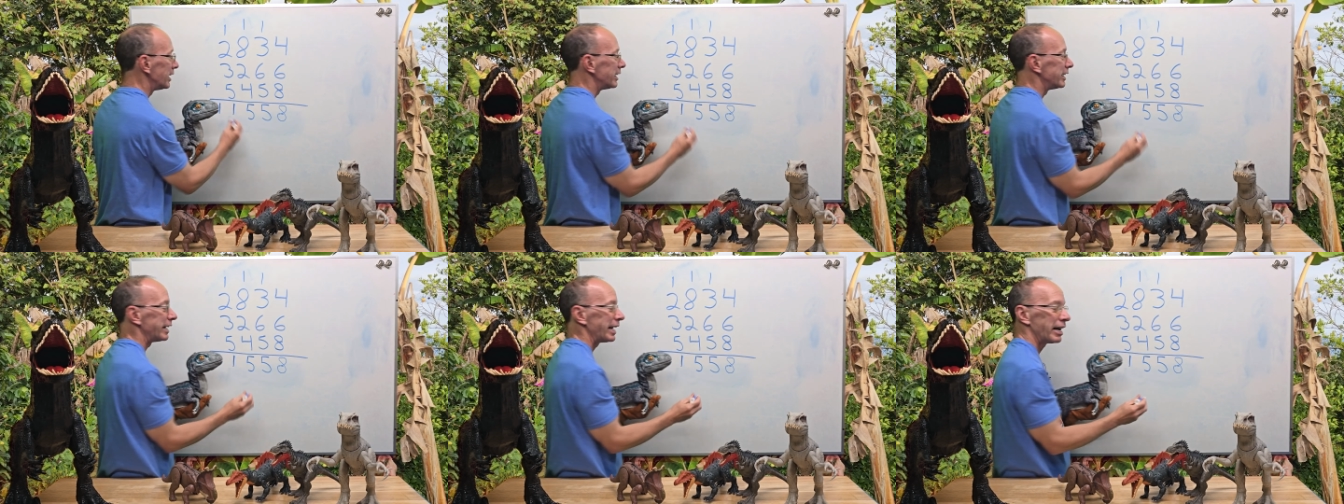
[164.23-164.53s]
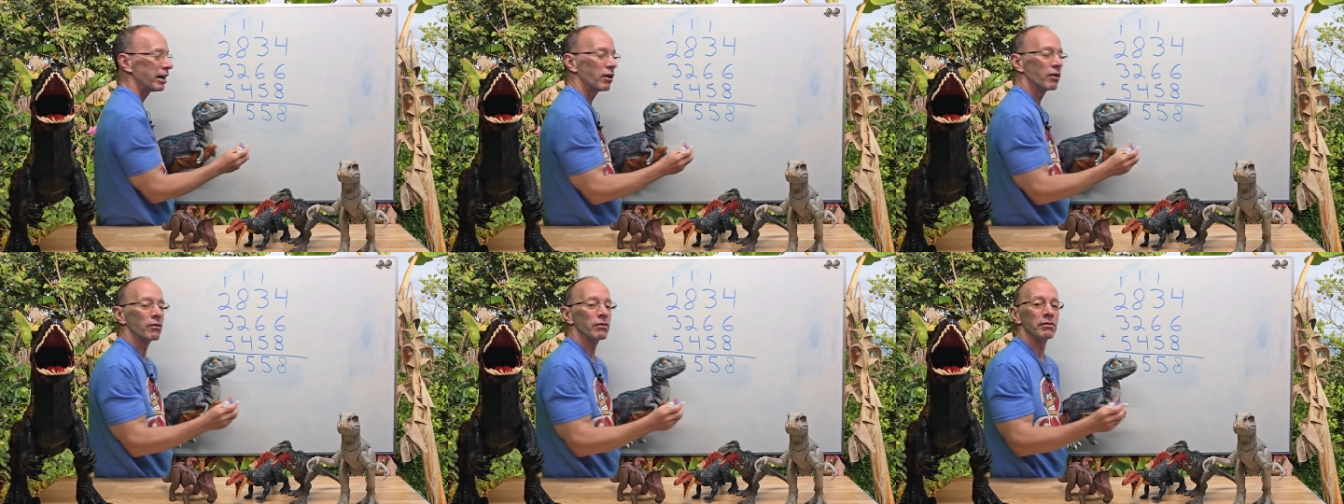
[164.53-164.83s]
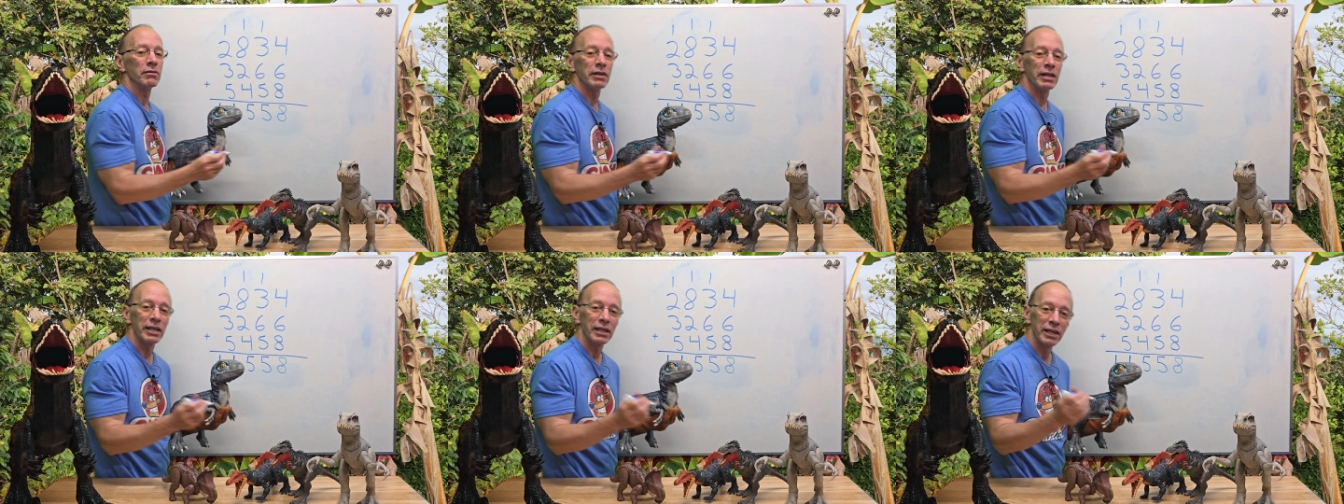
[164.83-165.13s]
Now,
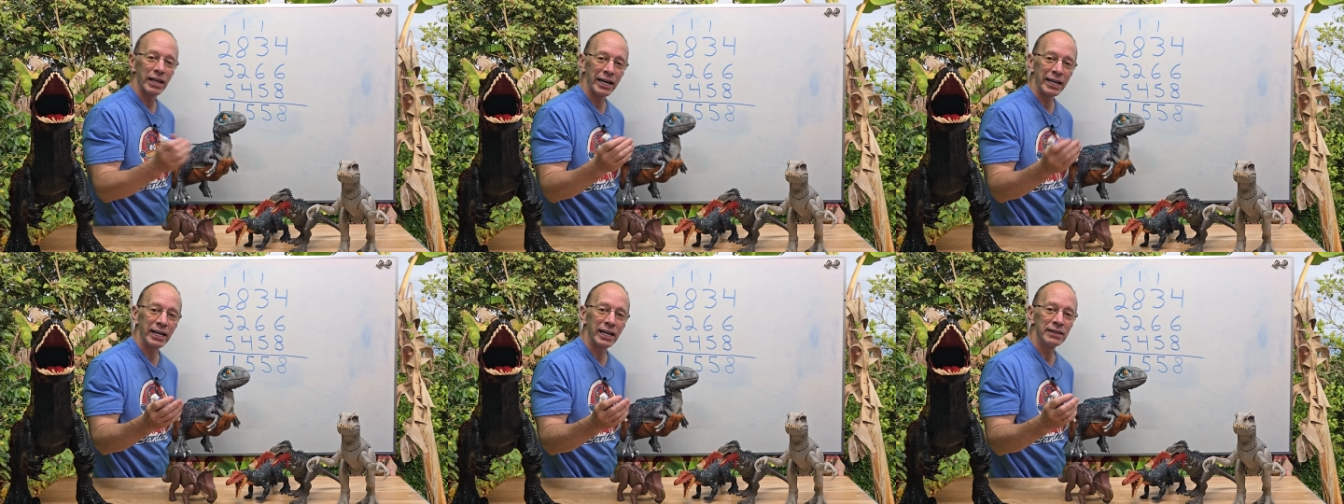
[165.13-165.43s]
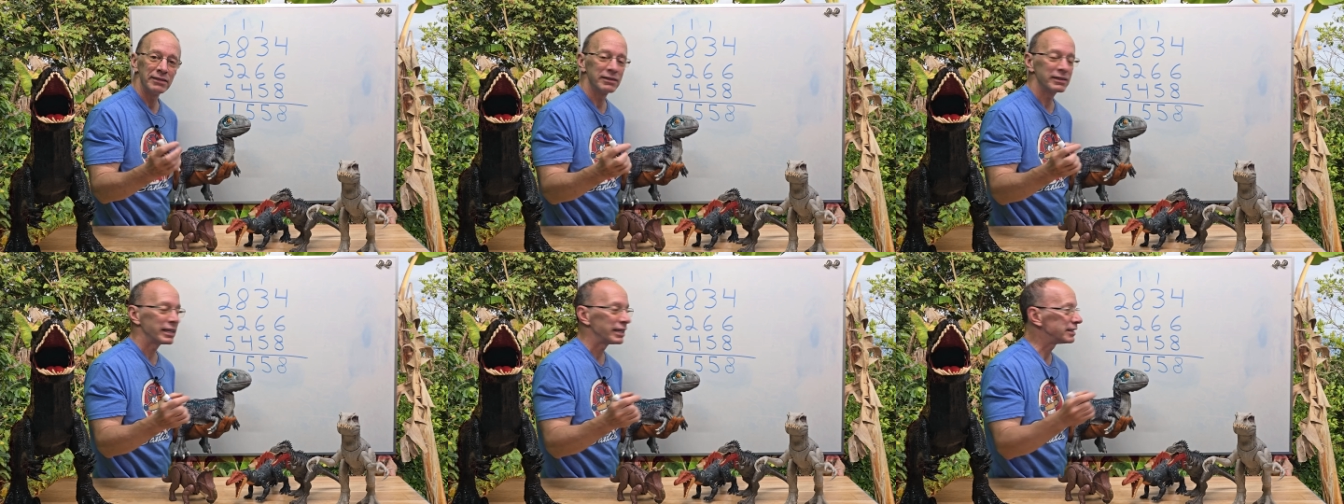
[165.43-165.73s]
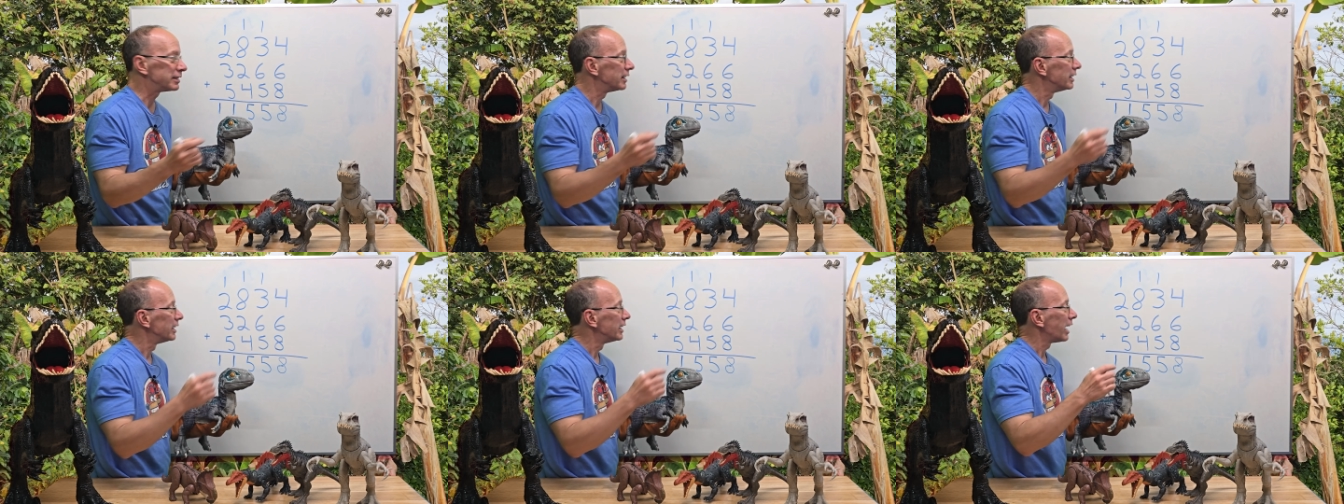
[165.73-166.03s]
like I
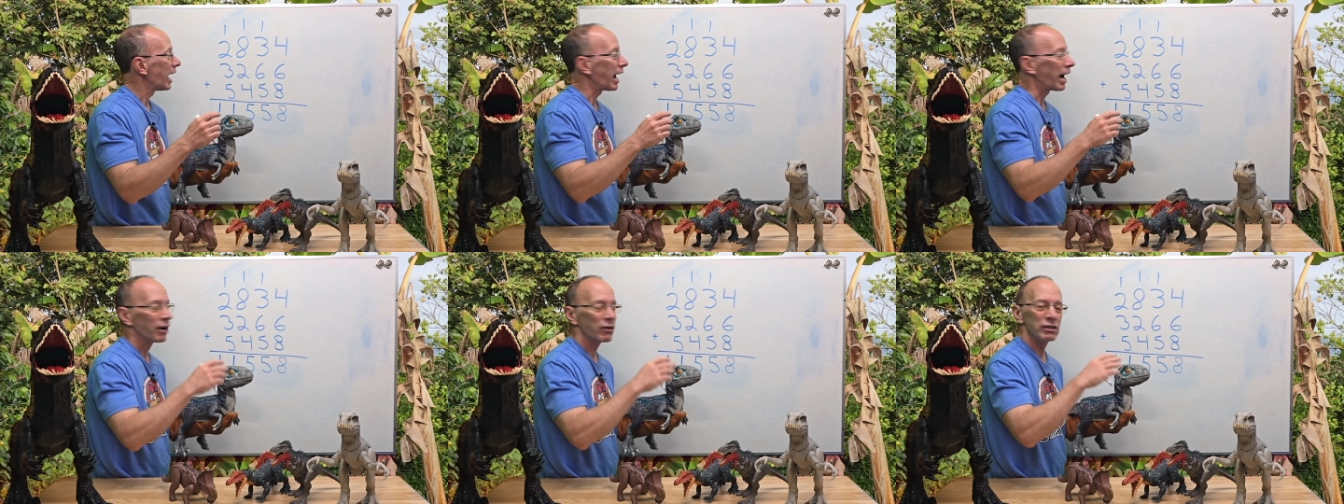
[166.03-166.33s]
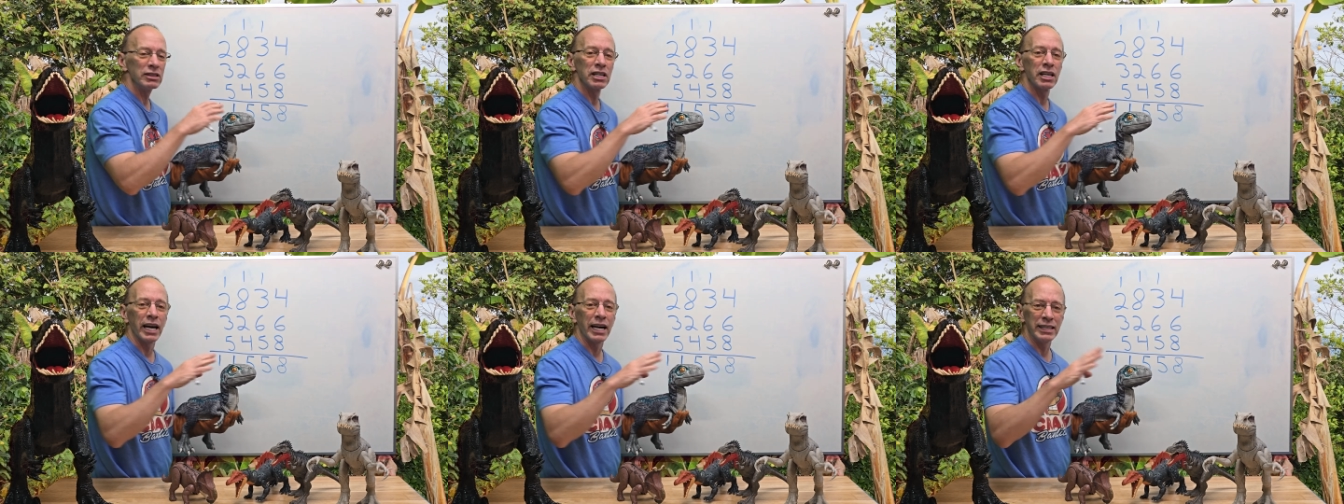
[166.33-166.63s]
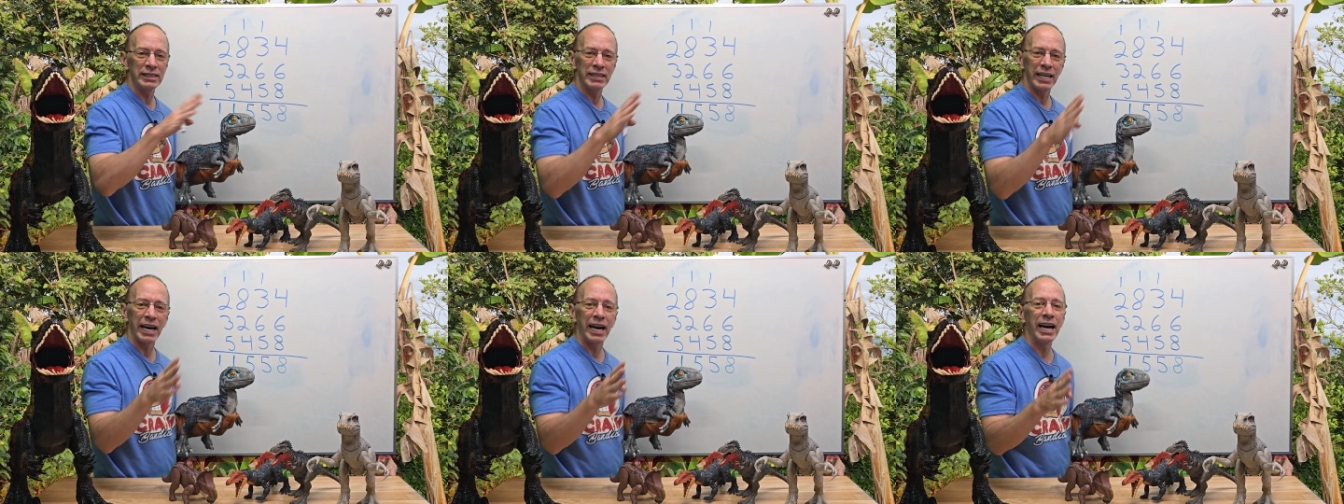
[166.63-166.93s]
said, I always
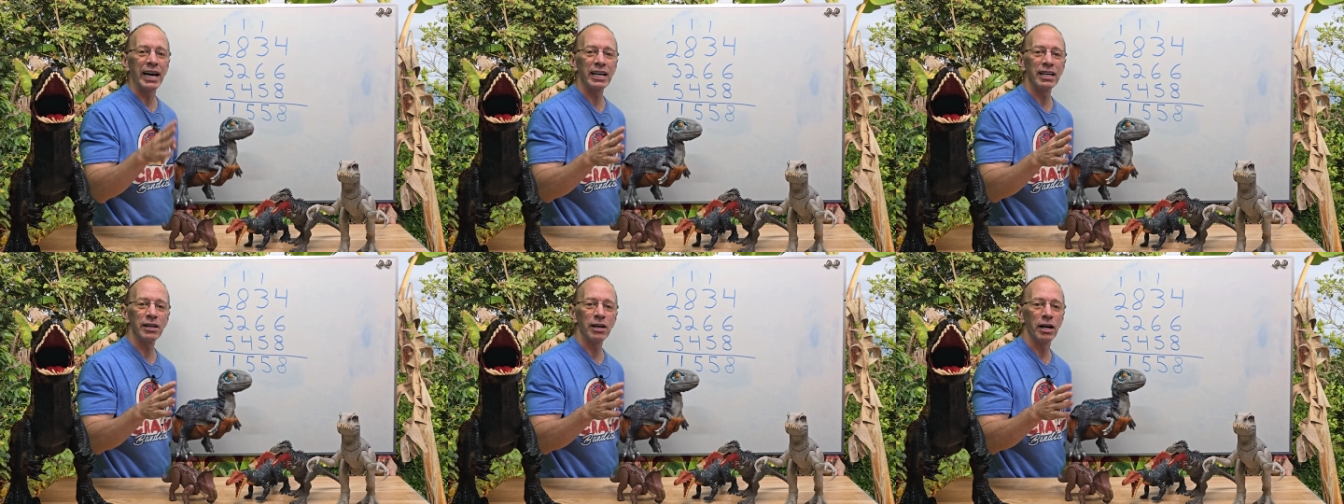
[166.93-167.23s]
like to add